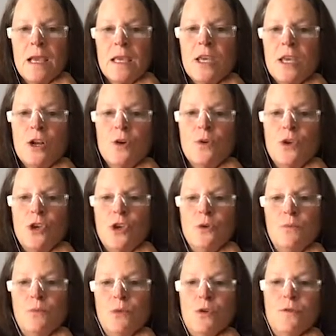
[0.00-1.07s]
you
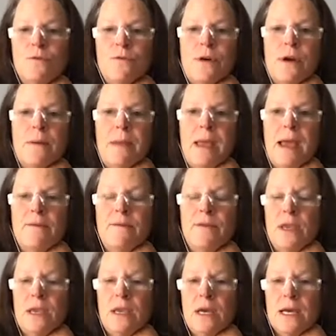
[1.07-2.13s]
move from
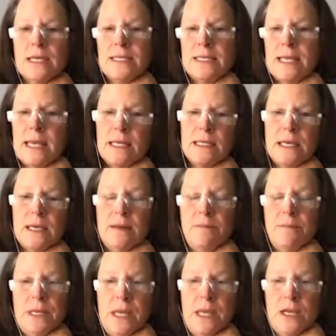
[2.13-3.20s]
having assented
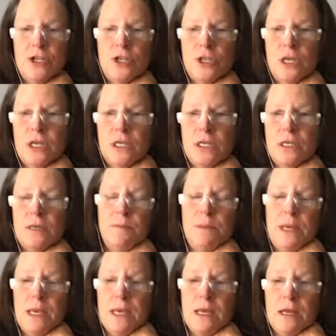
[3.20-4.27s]
potentially to
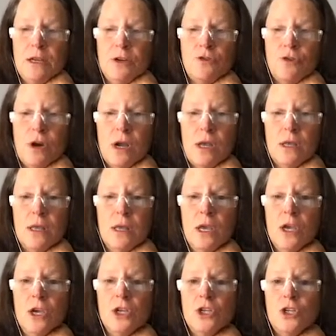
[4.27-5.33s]
being in a trial
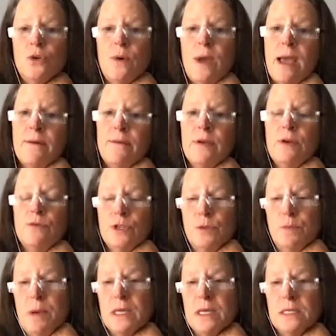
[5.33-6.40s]
to having
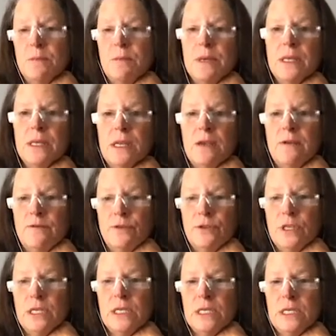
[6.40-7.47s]
responsibility for
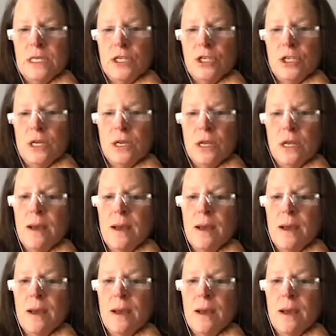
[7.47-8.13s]
the decision.